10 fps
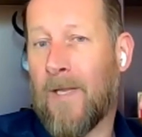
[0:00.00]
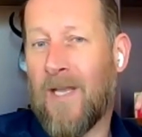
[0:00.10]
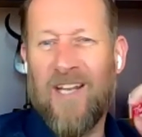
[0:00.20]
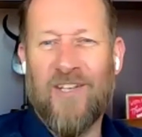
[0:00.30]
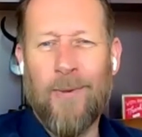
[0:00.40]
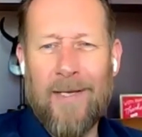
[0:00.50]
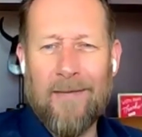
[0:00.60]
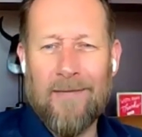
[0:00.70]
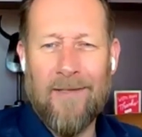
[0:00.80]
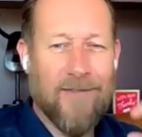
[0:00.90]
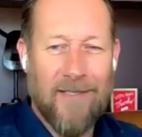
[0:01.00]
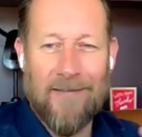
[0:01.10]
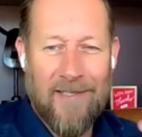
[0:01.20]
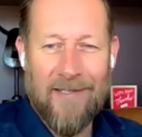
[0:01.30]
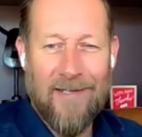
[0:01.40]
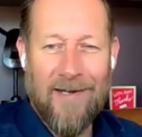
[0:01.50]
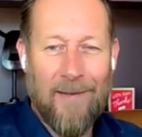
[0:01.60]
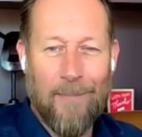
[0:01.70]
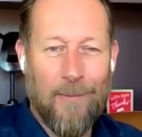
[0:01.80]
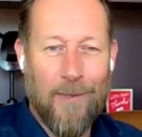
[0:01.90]
Can I do it? It'll take a
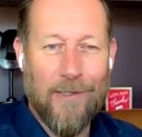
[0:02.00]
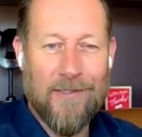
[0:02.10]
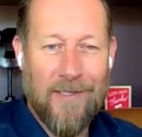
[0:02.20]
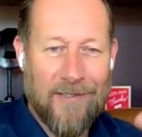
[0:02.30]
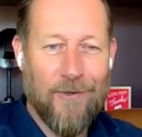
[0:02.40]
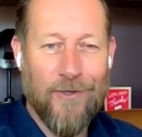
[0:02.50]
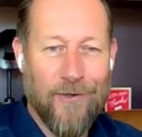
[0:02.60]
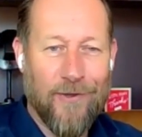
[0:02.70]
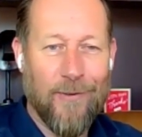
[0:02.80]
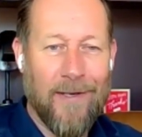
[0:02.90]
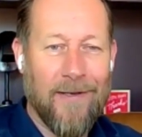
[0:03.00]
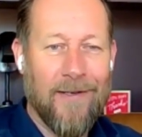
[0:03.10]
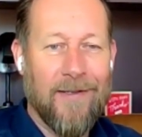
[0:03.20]
couple of minutes. Can I talk you through it?